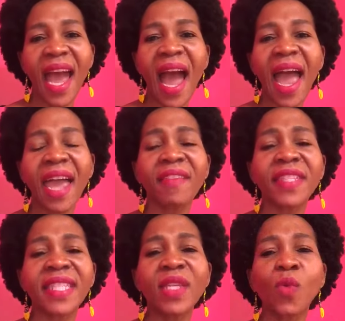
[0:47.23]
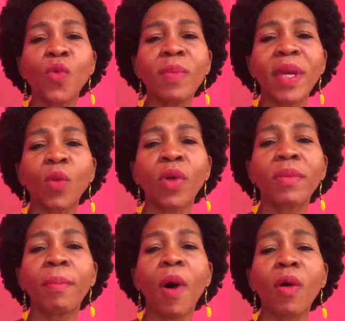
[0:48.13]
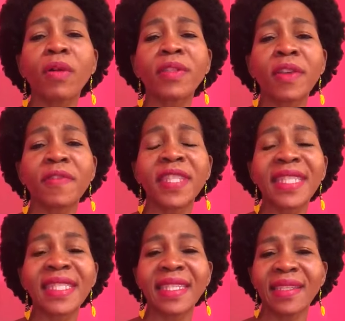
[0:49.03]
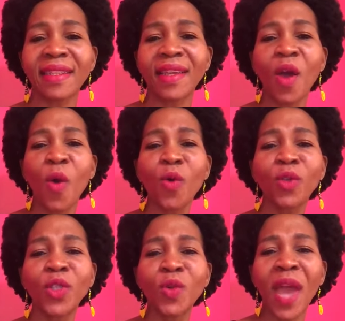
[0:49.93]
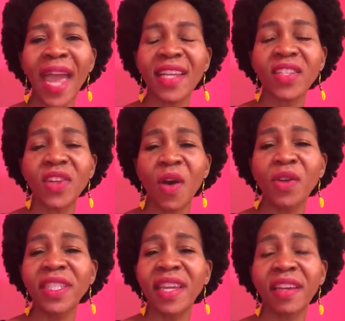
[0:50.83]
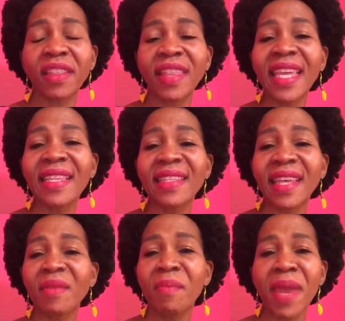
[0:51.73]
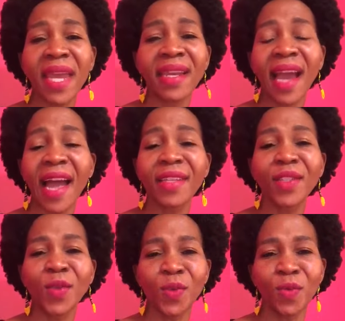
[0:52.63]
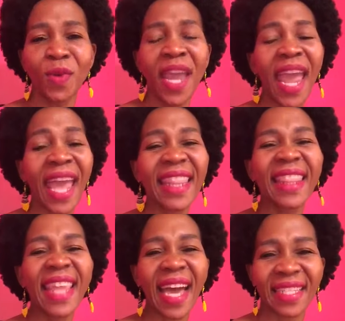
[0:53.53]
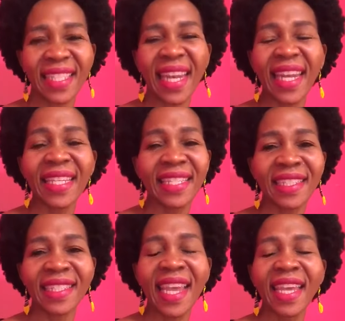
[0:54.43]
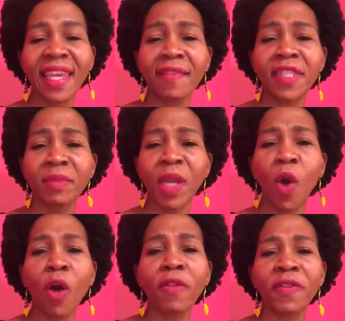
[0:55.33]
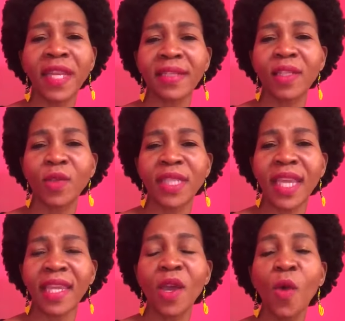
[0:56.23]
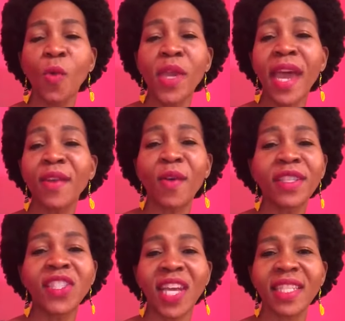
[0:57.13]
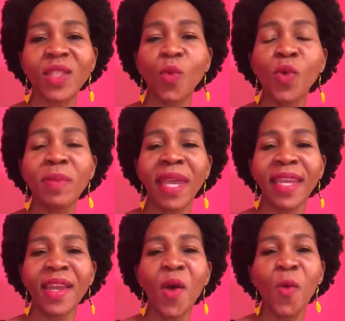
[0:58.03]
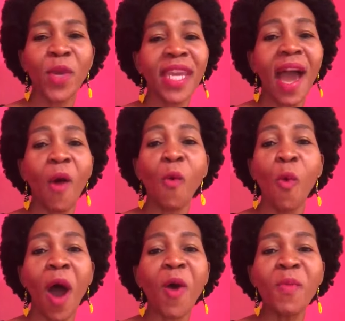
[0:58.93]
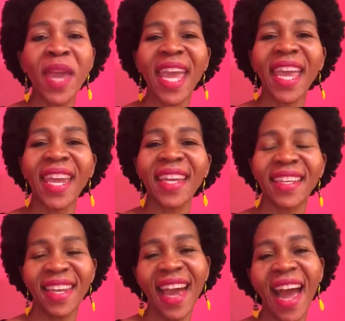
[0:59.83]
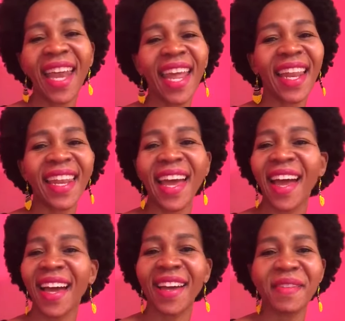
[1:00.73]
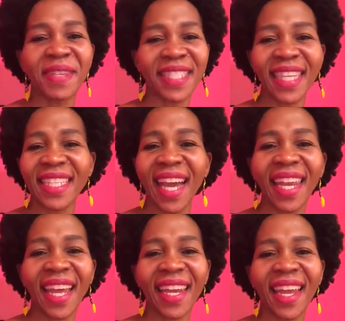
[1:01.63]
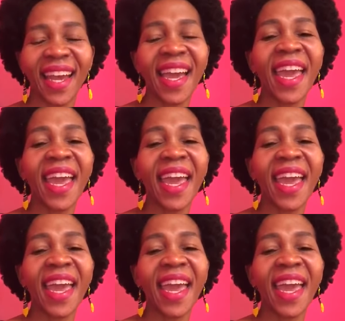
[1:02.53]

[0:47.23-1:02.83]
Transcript: I have seen women with balls of steel who do extraordinary things that men can't do. And that, ladies, gives me confidence to say we are not just women, we are wow men. Halala, Vasadi halala.